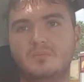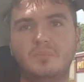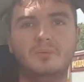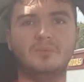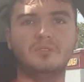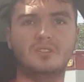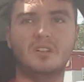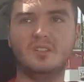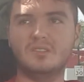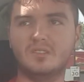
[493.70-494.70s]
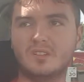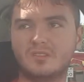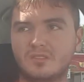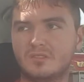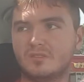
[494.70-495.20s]
Pep Boys kind of
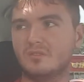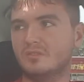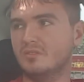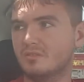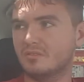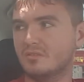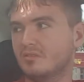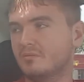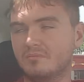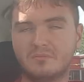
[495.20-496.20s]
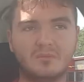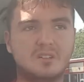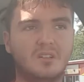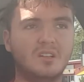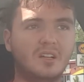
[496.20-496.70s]
sucks, and so does a
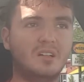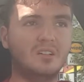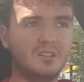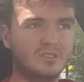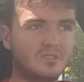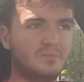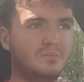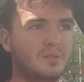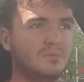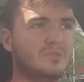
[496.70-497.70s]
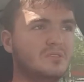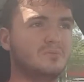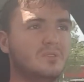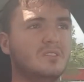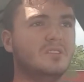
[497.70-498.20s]
lot. Actually, Pep Boys is
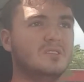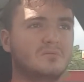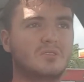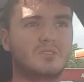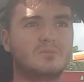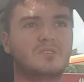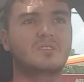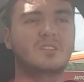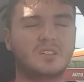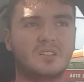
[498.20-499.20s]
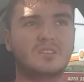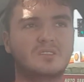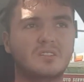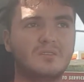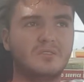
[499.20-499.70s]
pretty decent when it comes to that kind of
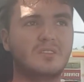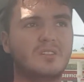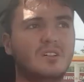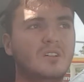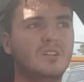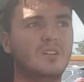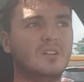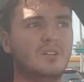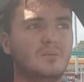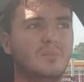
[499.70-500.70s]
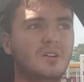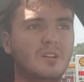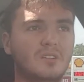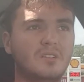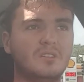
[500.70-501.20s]
stuff.
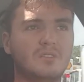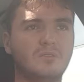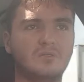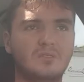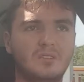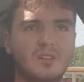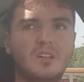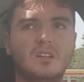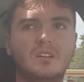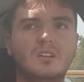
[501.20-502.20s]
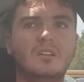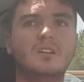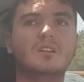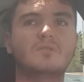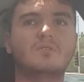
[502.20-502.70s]
But, you know, they
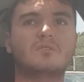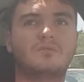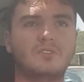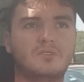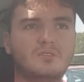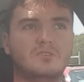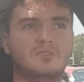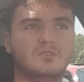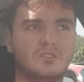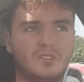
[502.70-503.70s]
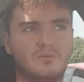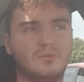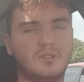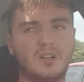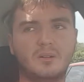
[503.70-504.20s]
have good filters. Like
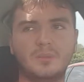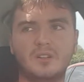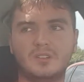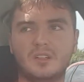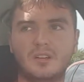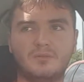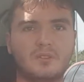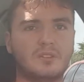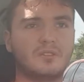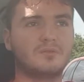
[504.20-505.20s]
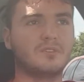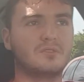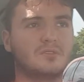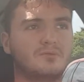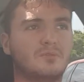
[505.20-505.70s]
where I'm at, they have really good
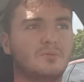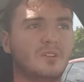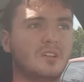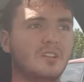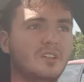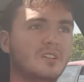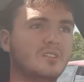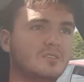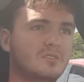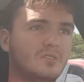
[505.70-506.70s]
filters for what I need.